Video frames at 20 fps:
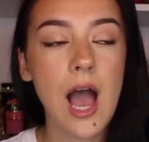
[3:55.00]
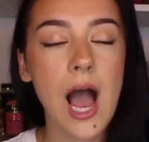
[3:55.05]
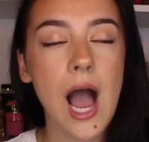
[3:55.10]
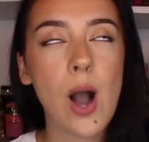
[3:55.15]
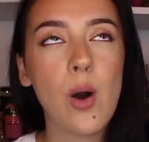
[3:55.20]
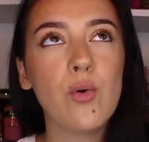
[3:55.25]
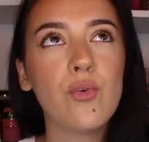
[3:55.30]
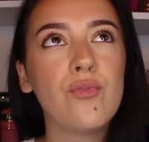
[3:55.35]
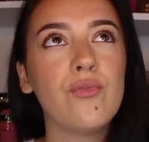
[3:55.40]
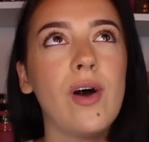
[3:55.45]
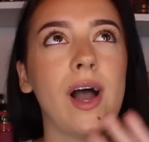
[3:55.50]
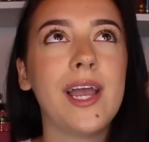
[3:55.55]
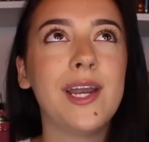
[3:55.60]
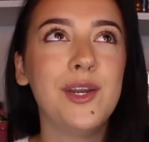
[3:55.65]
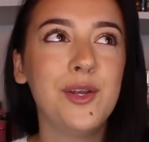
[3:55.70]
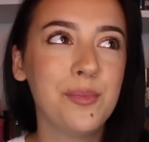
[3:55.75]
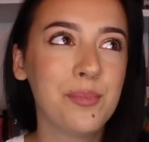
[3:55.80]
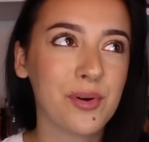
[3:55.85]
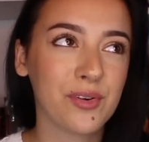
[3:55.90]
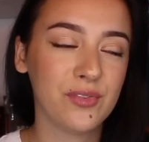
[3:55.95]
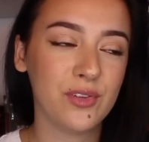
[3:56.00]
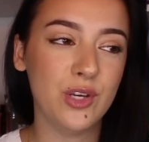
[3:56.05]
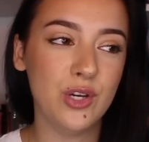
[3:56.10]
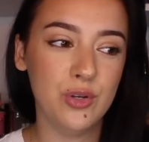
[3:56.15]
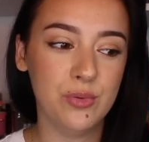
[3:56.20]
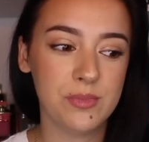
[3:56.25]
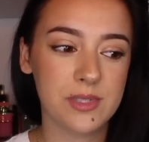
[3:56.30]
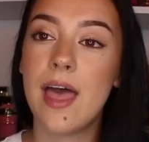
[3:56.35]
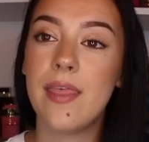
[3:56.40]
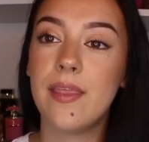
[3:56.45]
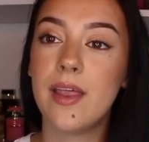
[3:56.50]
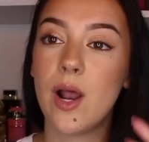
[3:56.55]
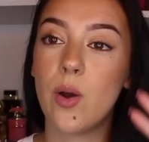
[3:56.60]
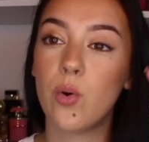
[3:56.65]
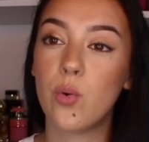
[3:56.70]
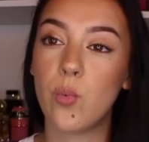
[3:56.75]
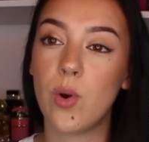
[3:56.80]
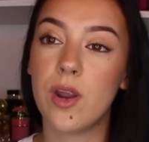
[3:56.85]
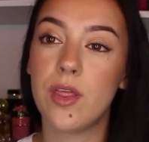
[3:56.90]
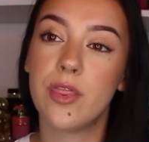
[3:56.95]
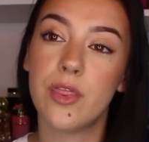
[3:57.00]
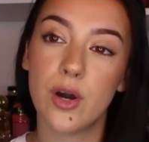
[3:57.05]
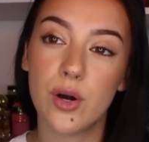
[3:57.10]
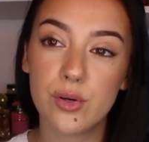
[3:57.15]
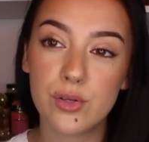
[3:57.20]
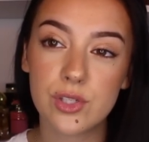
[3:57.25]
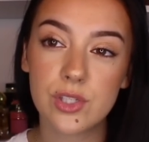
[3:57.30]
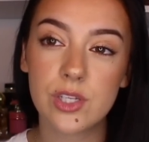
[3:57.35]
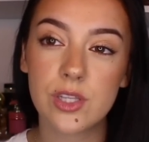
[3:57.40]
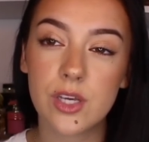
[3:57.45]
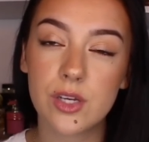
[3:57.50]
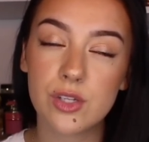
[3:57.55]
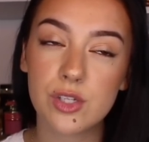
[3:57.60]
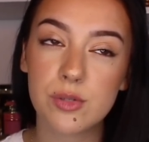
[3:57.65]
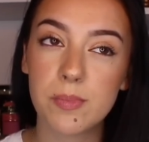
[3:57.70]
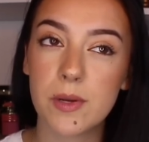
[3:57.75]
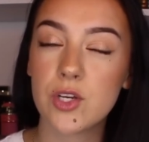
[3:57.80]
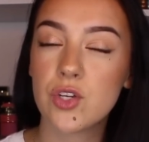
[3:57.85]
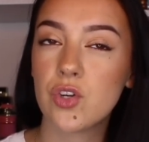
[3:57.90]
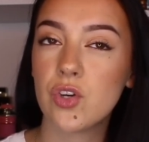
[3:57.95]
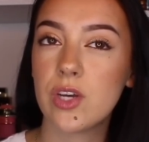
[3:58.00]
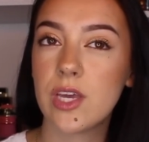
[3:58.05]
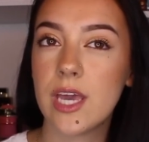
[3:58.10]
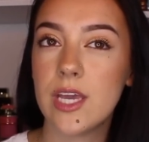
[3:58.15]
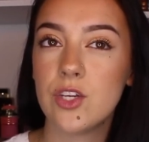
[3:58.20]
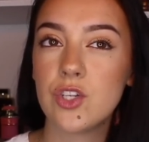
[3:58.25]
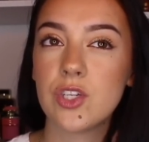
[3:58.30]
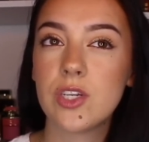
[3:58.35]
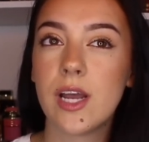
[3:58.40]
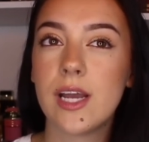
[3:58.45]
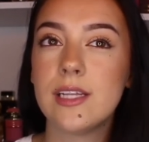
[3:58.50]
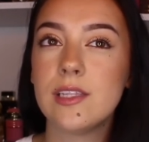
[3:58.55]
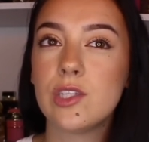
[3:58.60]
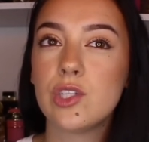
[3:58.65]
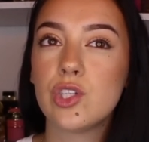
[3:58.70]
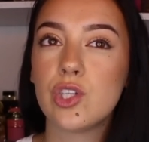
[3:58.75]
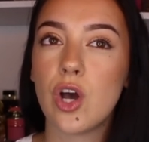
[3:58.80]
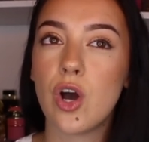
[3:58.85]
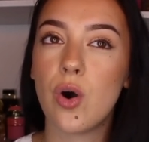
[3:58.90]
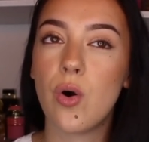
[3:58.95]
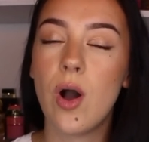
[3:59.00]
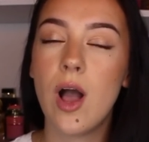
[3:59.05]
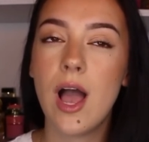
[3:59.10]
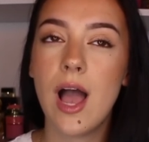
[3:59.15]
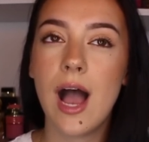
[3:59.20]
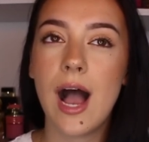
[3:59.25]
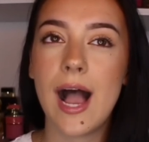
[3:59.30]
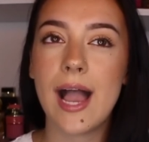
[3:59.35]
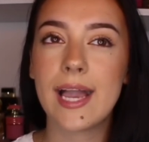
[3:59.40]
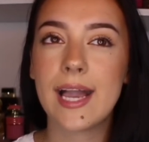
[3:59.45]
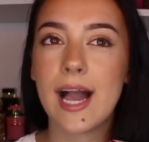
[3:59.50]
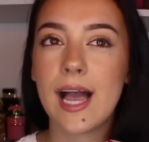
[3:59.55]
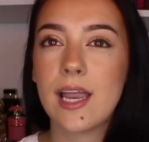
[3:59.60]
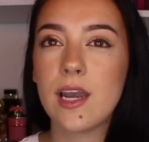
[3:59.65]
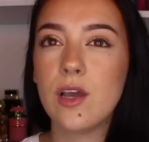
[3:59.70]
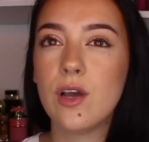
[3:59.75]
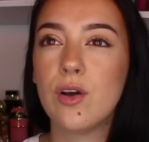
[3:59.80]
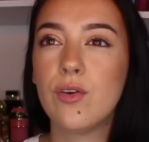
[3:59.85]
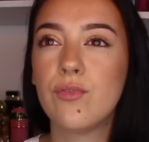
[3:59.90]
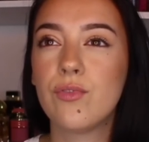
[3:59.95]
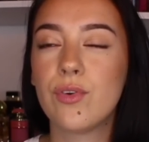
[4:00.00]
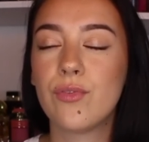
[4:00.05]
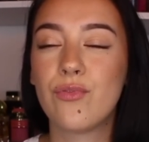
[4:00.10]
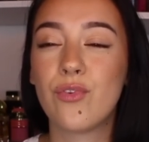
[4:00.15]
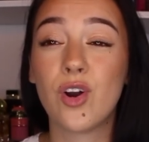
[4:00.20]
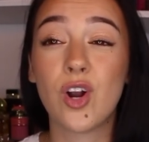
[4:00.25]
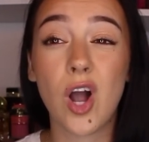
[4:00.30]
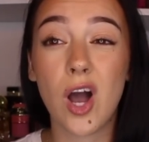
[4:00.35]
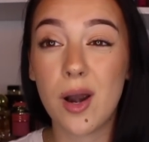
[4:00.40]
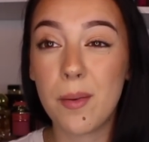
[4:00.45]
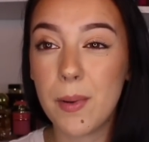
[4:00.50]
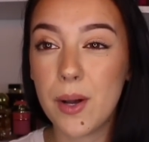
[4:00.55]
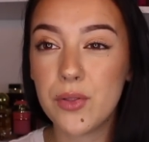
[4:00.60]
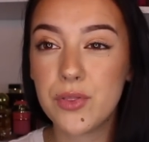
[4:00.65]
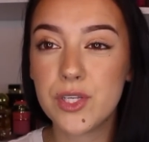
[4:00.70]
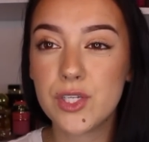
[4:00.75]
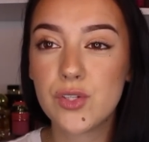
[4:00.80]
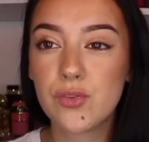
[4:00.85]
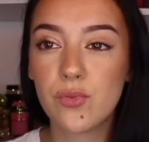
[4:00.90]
I would find new perfumes and then I would wear those to those special occasion nights. So I kind of forgot about this